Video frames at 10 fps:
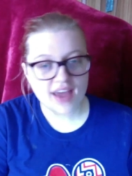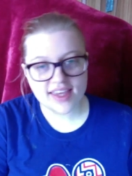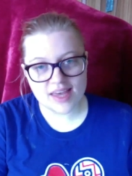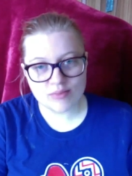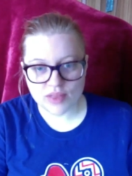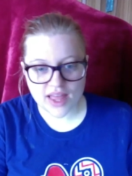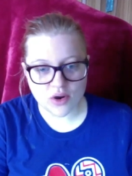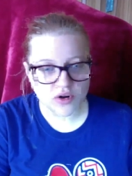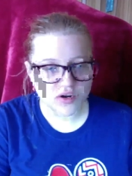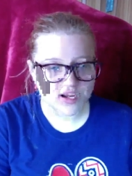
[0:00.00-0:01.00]
I can't
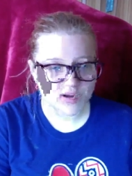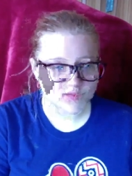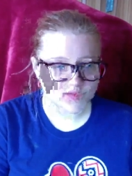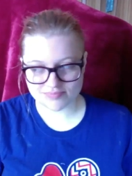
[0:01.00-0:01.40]
play horror.